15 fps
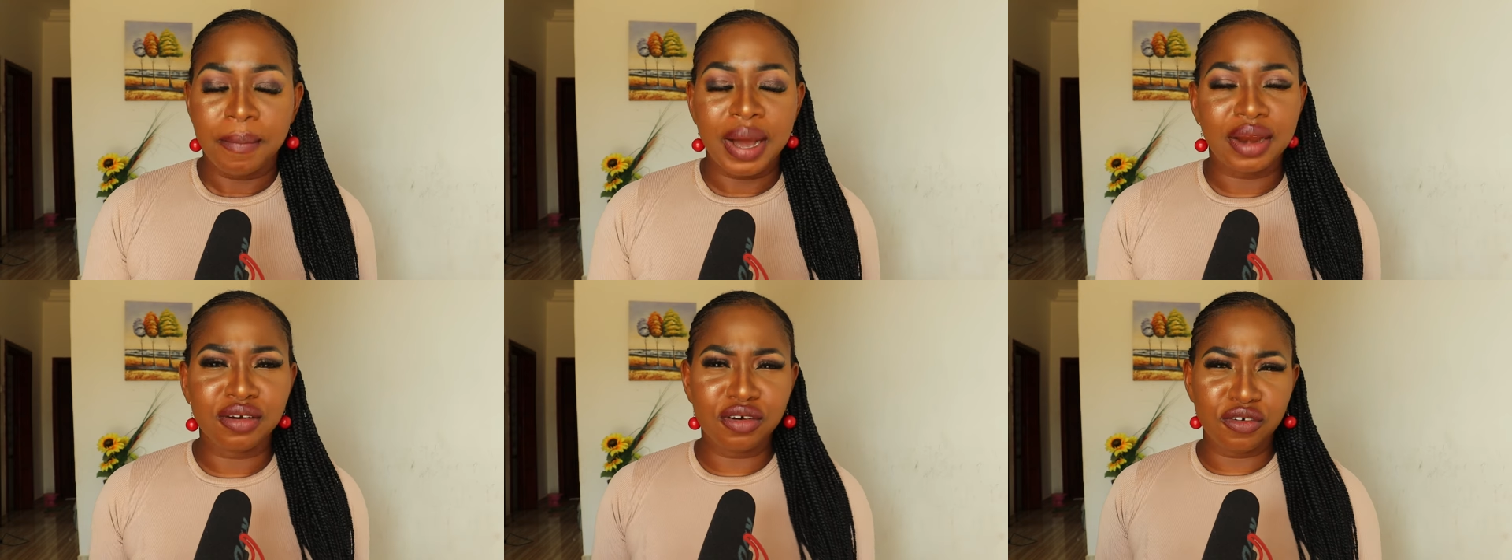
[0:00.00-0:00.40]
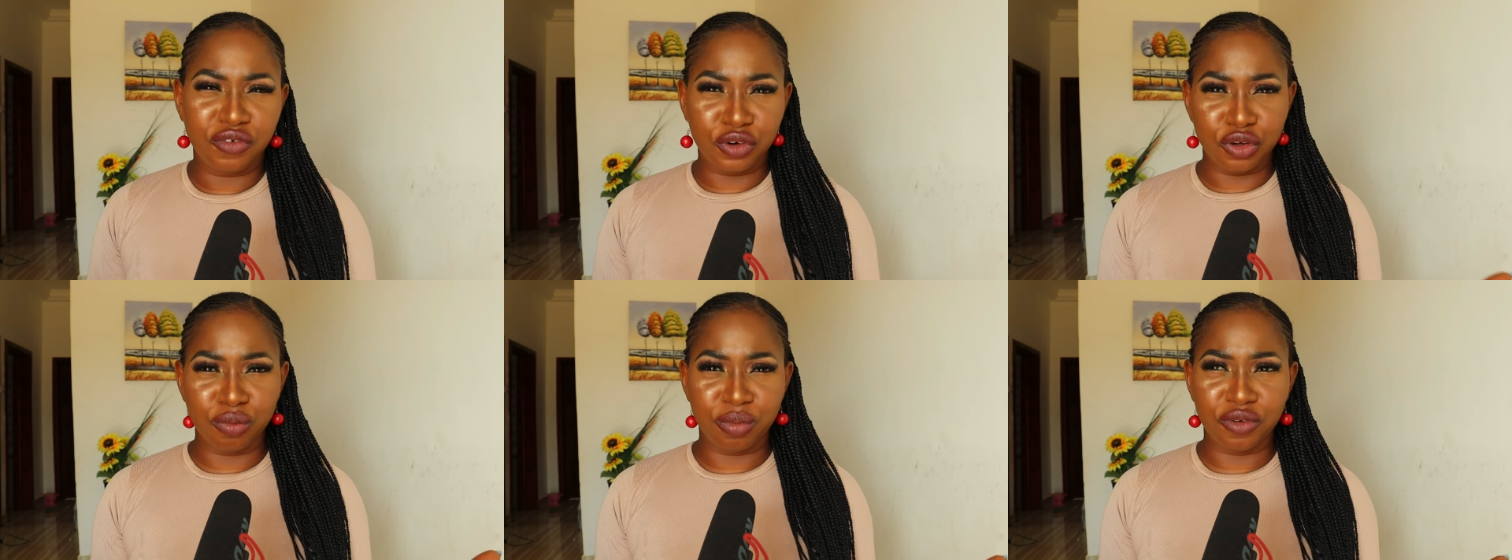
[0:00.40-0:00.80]
I don't know
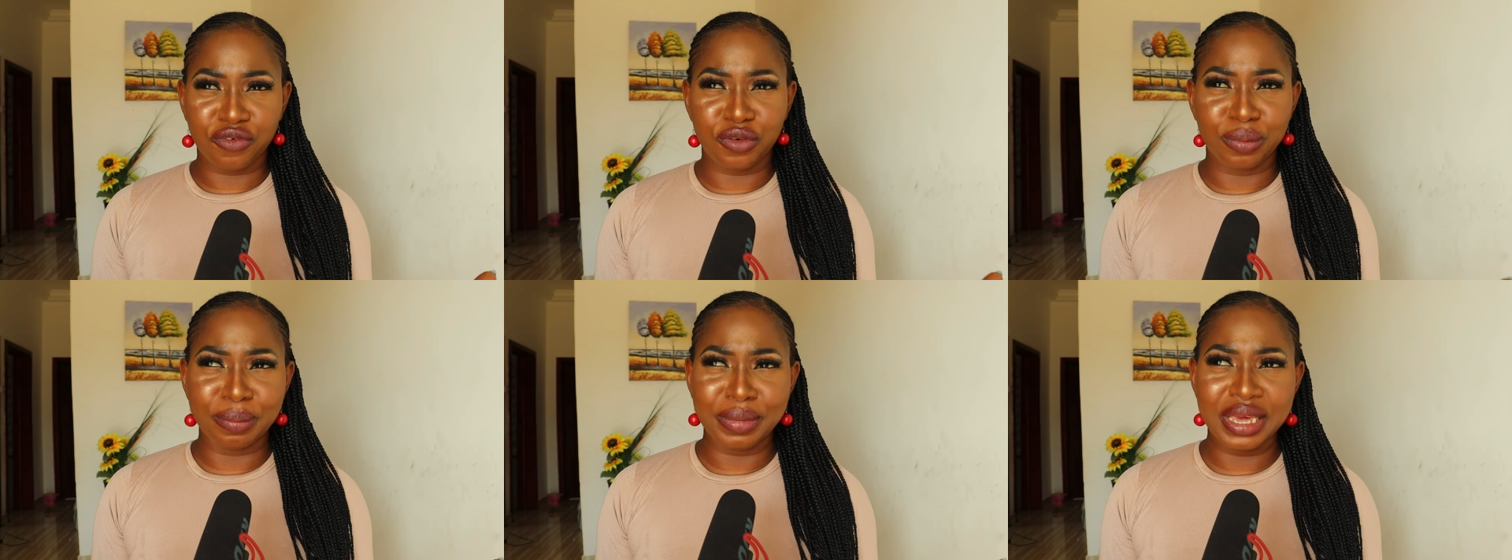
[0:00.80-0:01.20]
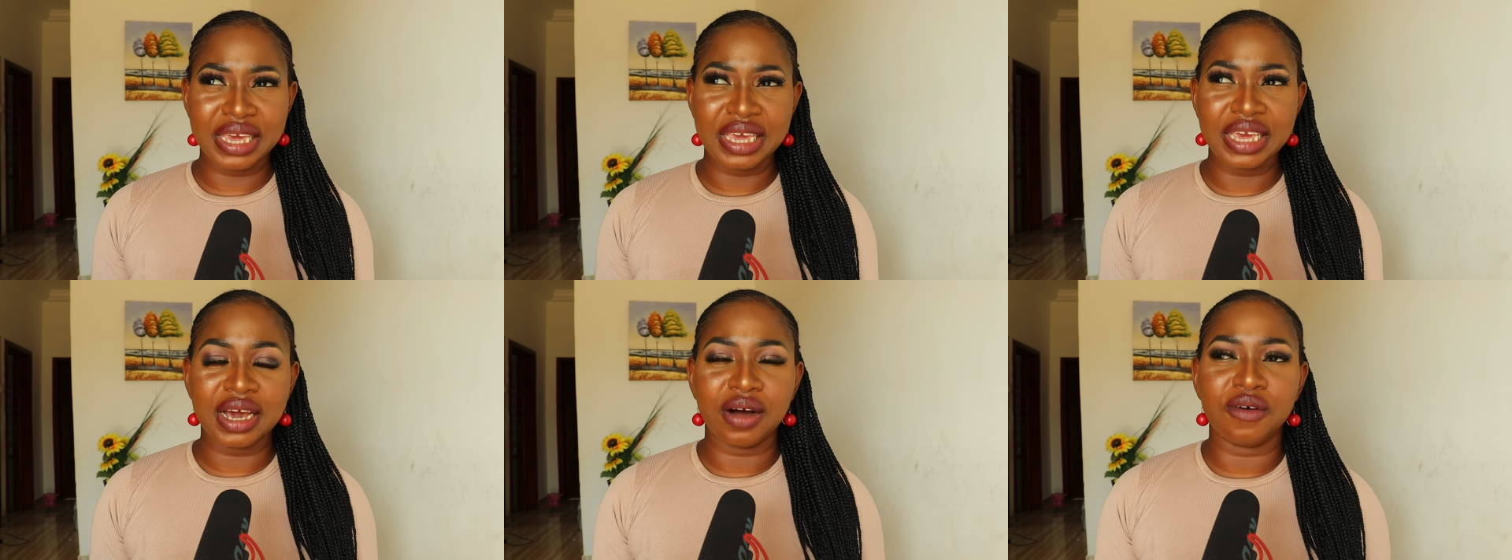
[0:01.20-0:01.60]
for you, but for
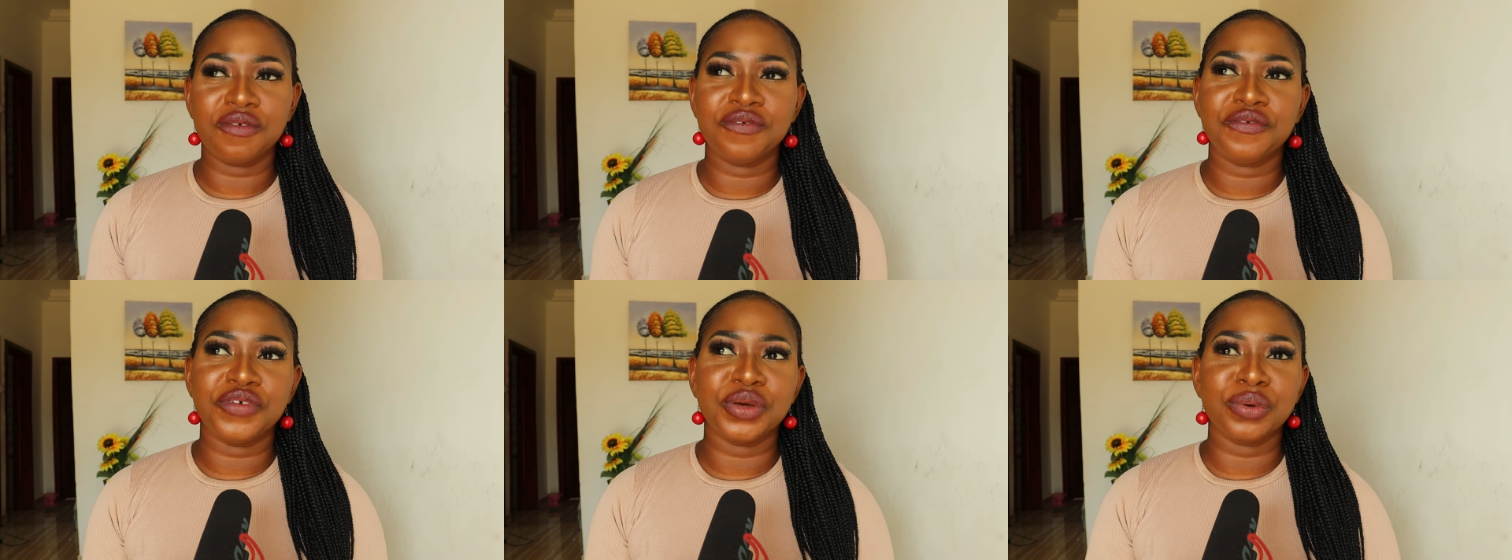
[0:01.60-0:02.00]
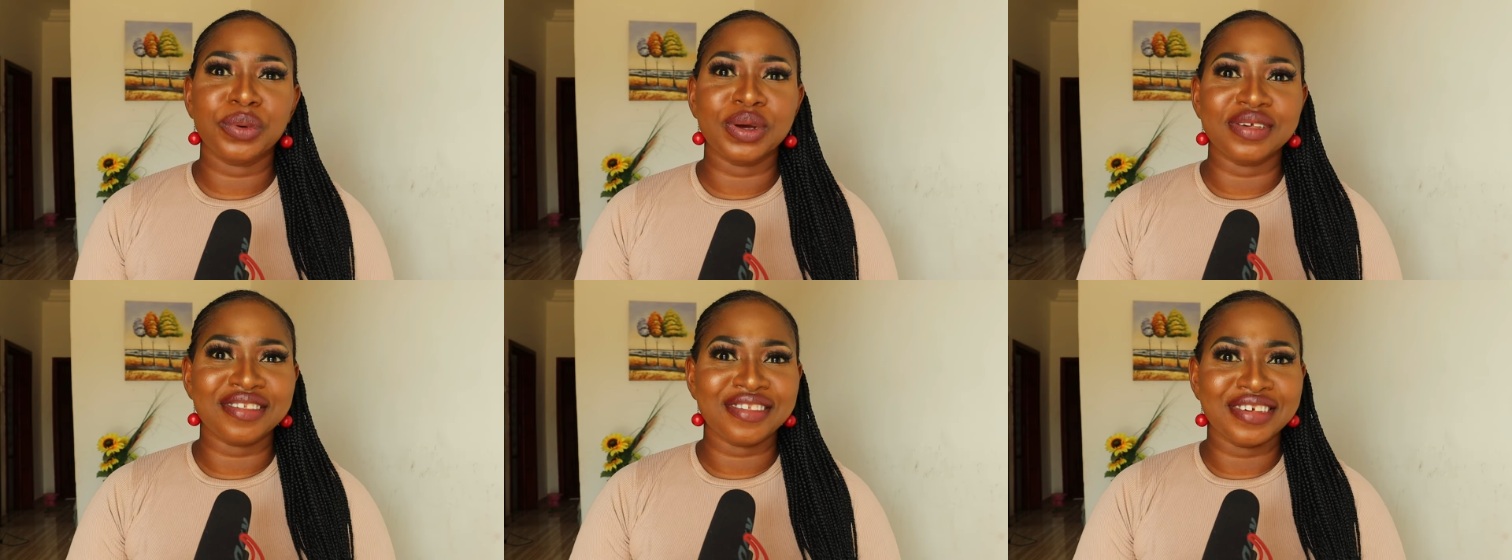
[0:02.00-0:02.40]
me, I'll
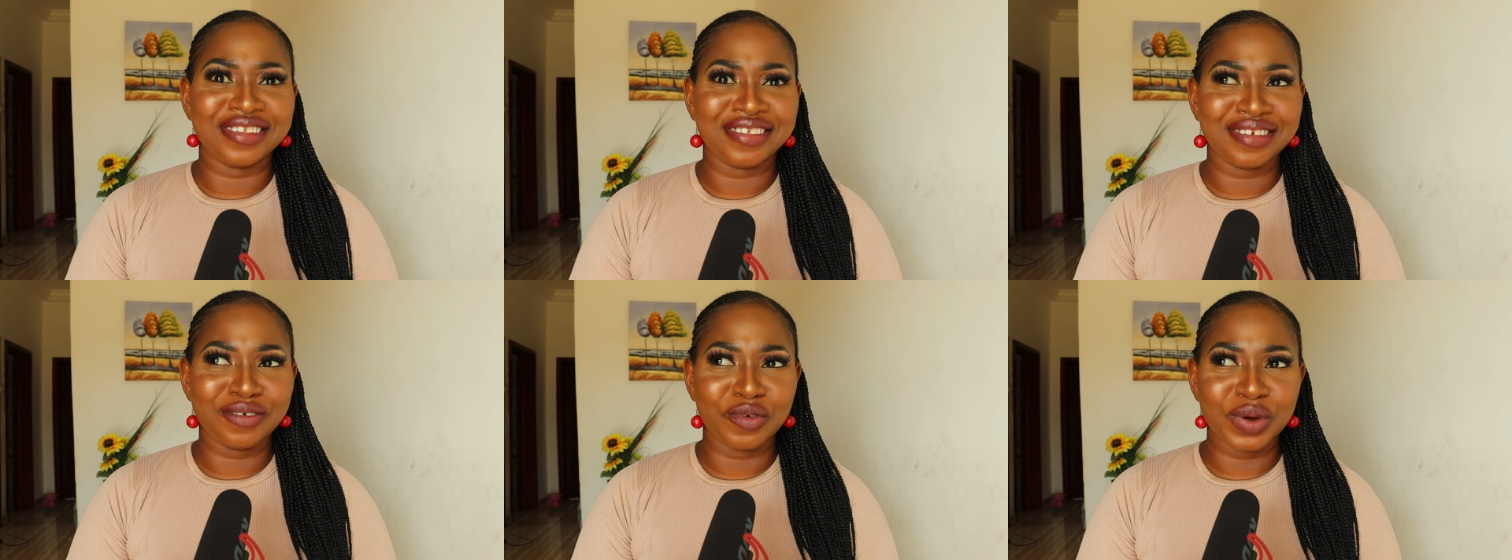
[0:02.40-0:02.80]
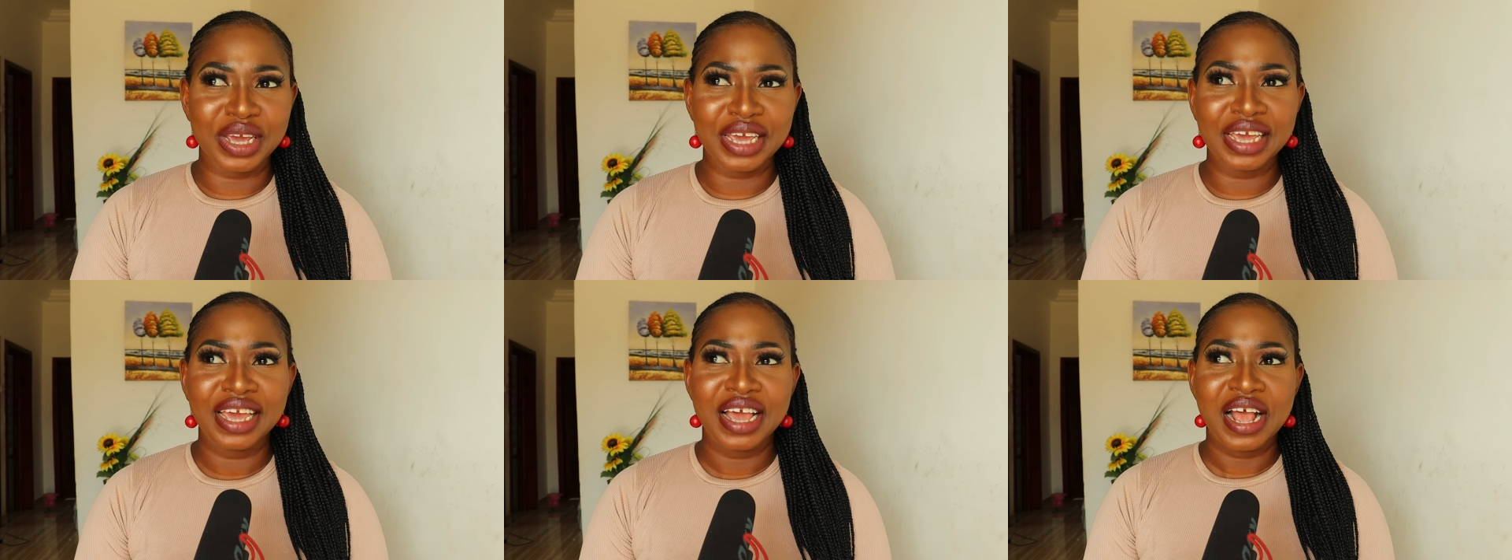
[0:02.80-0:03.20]
feel a certain
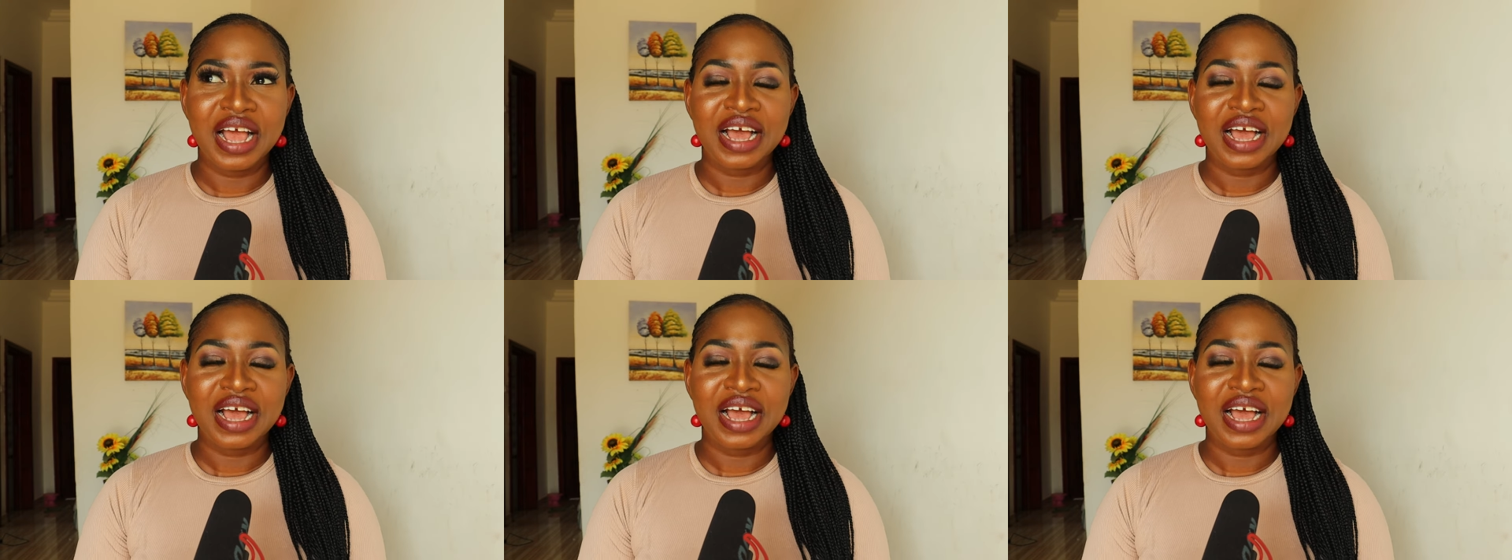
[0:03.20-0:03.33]
way.